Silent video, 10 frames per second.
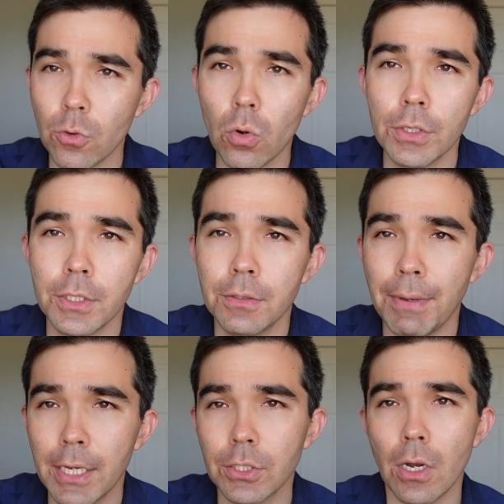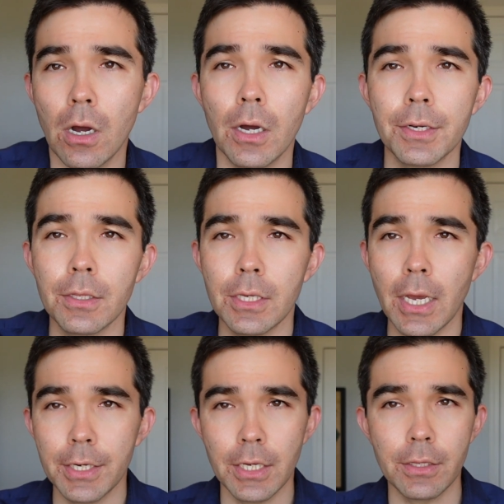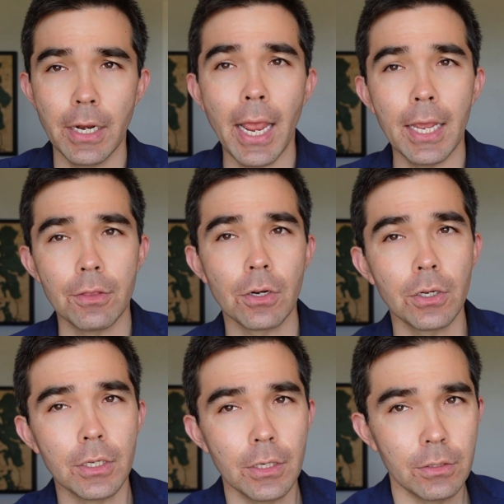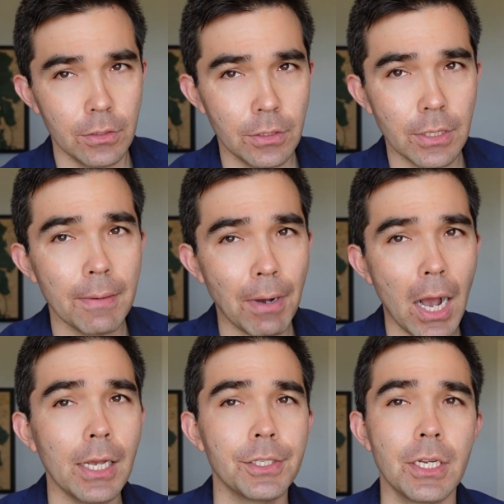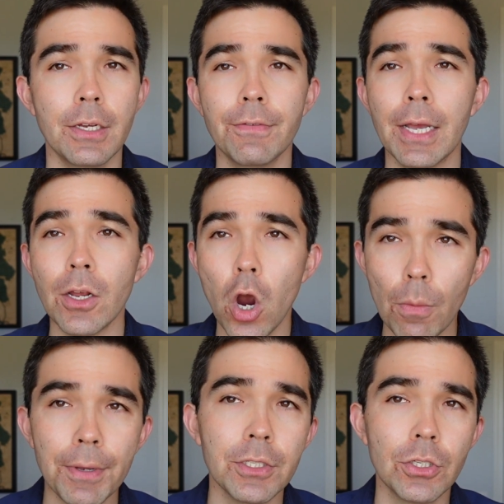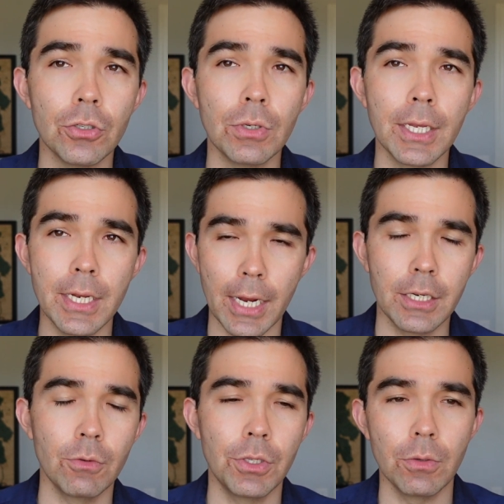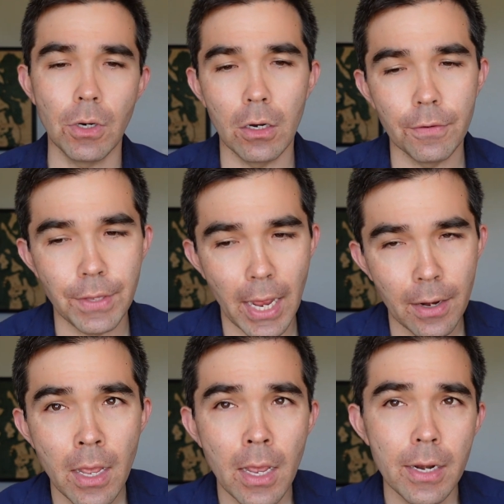of course, is based on the idea that, hey, they're going to stay positive and open to connecting with you and all of that.